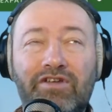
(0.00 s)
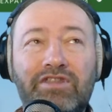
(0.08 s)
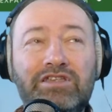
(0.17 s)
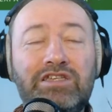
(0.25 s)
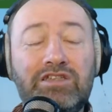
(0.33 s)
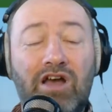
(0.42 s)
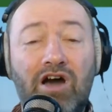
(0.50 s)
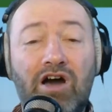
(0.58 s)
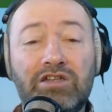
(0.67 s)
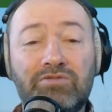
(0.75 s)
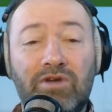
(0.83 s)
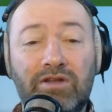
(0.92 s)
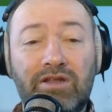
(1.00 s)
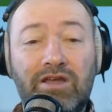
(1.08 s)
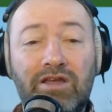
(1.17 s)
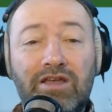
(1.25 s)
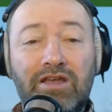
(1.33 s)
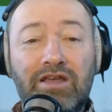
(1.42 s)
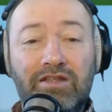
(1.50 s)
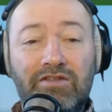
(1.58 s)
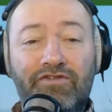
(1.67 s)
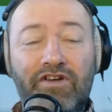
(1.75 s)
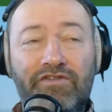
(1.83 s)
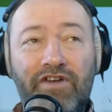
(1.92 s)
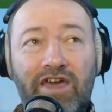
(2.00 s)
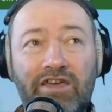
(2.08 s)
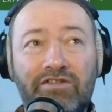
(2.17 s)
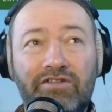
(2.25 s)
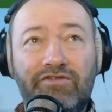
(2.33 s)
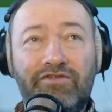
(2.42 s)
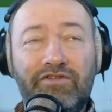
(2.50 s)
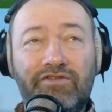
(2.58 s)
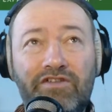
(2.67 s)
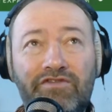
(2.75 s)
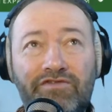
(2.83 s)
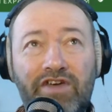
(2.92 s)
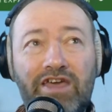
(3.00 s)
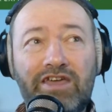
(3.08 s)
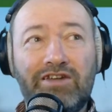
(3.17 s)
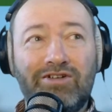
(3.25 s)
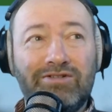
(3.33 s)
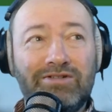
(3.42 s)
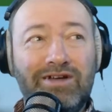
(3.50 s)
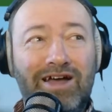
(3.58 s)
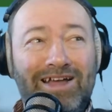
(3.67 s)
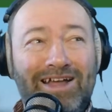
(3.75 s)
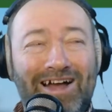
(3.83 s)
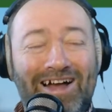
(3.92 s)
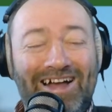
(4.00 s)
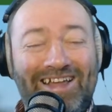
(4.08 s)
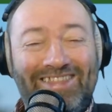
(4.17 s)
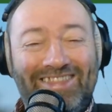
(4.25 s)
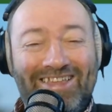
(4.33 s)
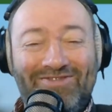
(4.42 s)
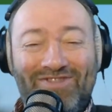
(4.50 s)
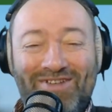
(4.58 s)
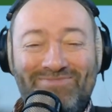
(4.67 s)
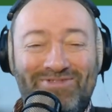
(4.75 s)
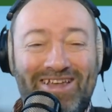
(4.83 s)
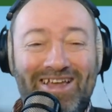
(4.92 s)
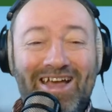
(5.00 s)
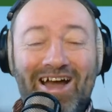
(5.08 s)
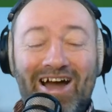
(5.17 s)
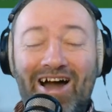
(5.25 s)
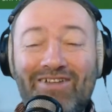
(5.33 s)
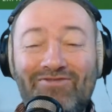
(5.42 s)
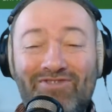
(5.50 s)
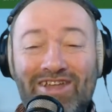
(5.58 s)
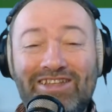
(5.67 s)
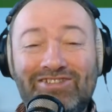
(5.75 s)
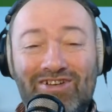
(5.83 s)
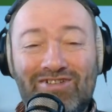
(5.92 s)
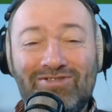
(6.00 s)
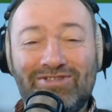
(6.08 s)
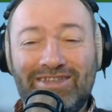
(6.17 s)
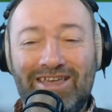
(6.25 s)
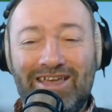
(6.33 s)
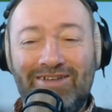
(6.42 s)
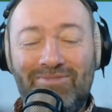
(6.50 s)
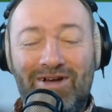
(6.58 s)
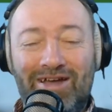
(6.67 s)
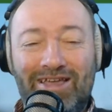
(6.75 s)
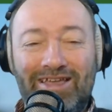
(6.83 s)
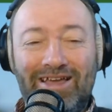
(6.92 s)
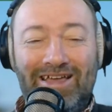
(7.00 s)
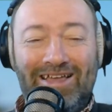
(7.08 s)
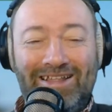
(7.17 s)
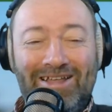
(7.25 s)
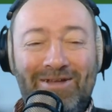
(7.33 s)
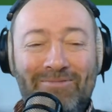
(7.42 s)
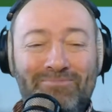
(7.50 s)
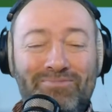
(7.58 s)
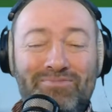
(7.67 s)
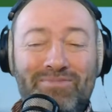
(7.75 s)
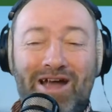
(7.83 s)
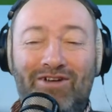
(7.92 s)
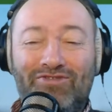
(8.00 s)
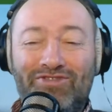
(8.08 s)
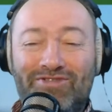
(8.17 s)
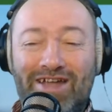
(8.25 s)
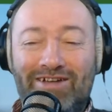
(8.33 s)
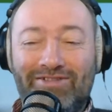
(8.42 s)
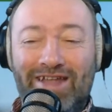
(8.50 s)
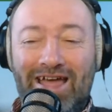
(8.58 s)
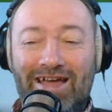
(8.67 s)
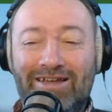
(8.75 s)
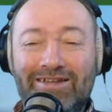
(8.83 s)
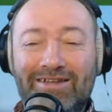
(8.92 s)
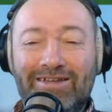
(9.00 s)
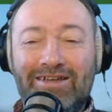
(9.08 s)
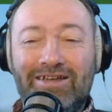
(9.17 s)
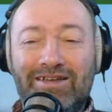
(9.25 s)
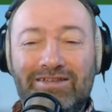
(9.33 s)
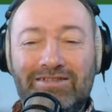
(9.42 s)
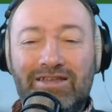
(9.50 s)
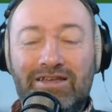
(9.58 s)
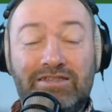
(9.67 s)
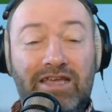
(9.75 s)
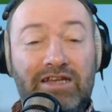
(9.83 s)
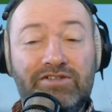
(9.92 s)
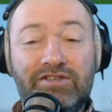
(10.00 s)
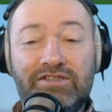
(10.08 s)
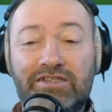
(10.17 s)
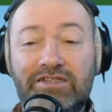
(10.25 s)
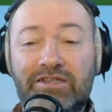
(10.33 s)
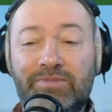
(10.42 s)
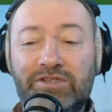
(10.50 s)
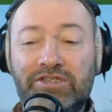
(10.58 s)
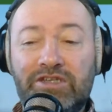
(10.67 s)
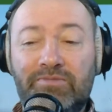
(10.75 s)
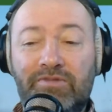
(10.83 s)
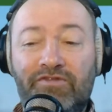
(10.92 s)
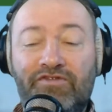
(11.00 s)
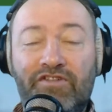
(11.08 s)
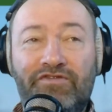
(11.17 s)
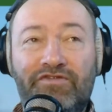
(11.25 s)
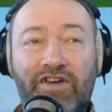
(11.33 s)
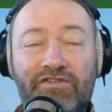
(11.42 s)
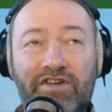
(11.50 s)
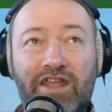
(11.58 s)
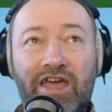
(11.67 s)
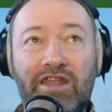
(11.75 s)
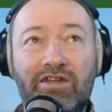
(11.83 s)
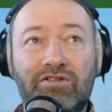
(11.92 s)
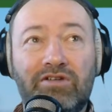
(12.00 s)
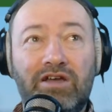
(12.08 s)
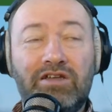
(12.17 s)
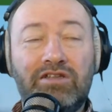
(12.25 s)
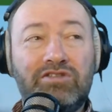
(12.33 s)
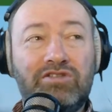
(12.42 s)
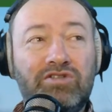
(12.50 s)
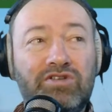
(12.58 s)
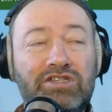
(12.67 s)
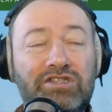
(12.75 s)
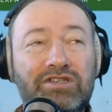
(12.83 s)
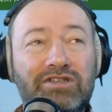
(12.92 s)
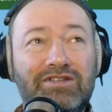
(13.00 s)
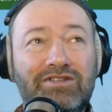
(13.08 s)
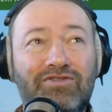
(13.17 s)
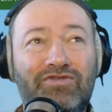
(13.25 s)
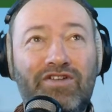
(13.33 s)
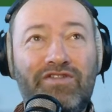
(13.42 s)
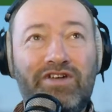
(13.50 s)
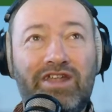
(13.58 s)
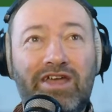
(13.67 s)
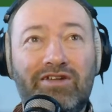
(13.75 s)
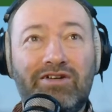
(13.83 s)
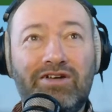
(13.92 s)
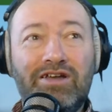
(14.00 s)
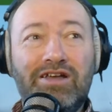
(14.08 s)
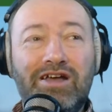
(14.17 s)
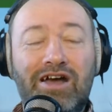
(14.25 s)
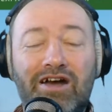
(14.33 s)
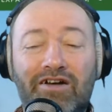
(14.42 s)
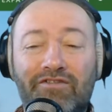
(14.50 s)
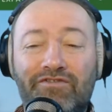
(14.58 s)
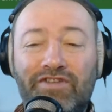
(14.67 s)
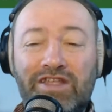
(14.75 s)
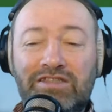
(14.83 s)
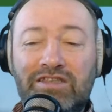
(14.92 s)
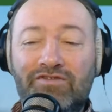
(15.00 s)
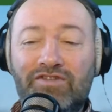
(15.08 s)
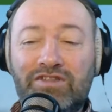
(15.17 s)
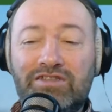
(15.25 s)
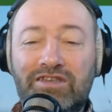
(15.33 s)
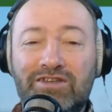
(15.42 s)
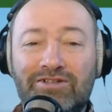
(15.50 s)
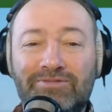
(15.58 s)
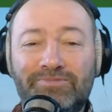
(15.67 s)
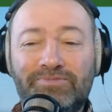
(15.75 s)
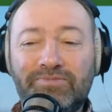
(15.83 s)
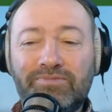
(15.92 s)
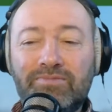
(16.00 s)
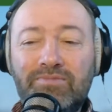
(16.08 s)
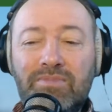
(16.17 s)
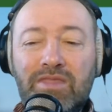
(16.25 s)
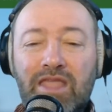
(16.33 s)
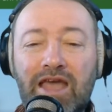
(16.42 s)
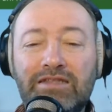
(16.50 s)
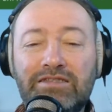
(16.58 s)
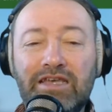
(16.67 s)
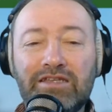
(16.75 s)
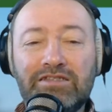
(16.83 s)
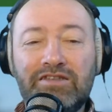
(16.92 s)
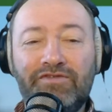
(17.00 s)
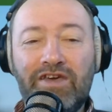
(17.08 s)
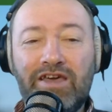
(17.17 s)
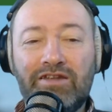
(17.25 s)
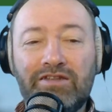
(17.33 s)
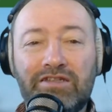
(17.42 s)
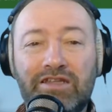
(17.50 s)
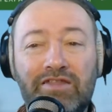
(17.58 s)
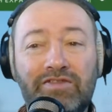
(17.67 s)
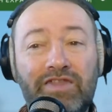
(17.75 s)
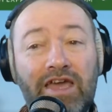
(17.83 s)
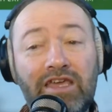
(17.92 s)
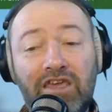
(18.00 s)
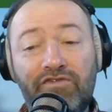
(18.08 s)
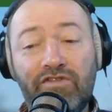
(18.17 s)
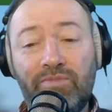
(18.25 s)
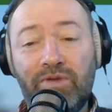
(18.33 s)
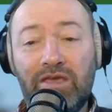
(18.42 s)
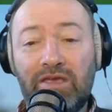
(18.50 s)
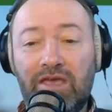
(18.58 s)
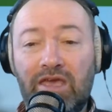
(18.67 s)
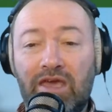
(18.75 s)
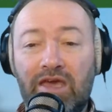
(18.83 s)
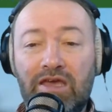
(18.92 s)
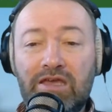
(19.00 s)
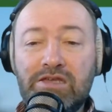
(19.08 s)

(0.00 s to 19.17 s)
this is a hard one. Fevereiro. I think February. I've really struggled to get my mouth around that. As the actress said to the bishop, Fevereiro, 2 de Fevereiro, 2021, and Terça-feira today. Thank you for being here